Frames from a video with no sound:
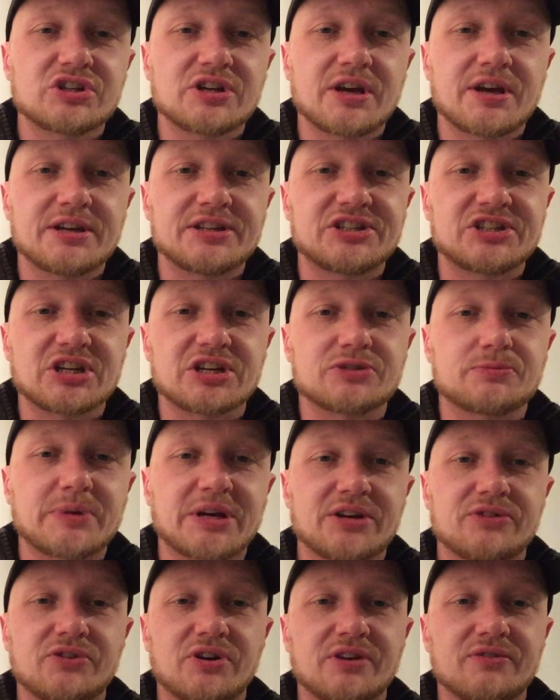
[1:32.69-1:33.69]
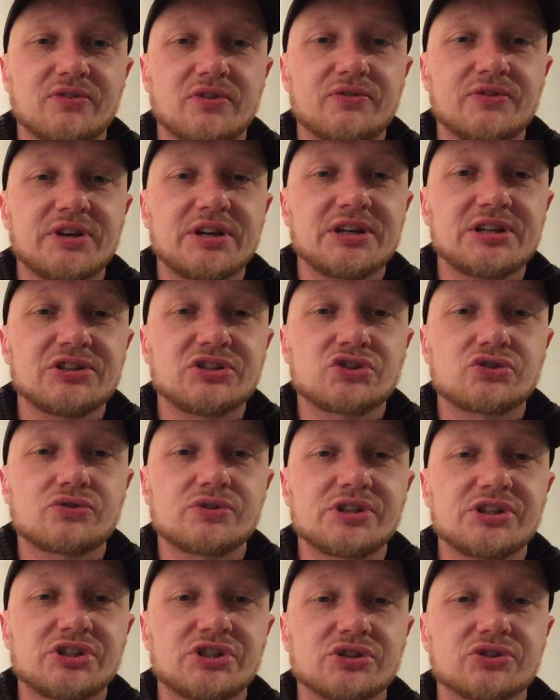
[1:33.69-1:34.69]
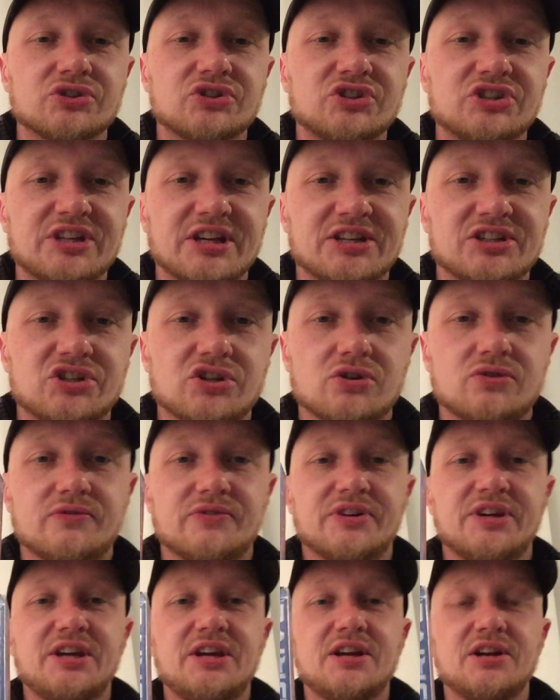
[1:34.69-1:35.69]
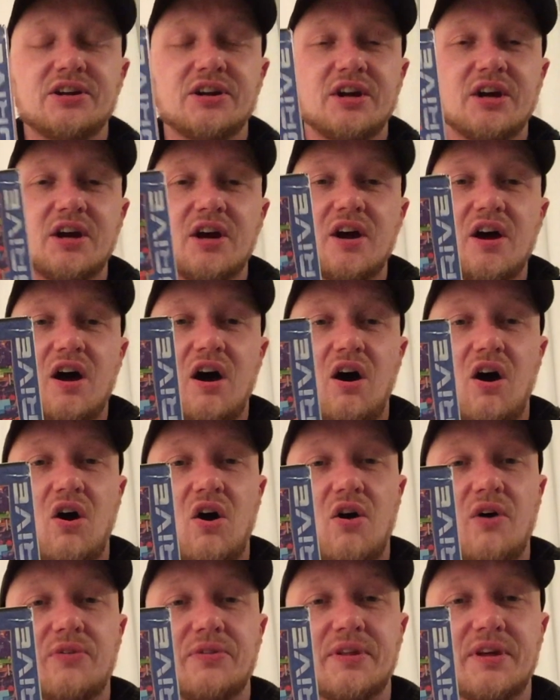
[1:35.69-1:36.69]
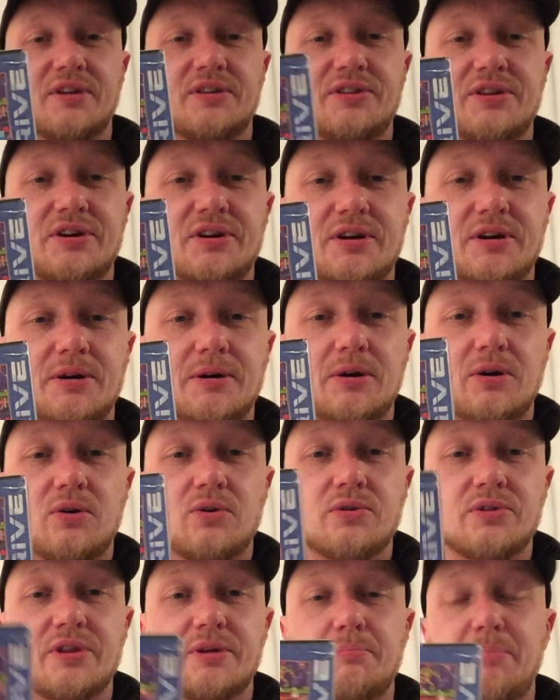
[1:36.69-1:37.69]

It says Mega Drive over here, screenshots, text over here on the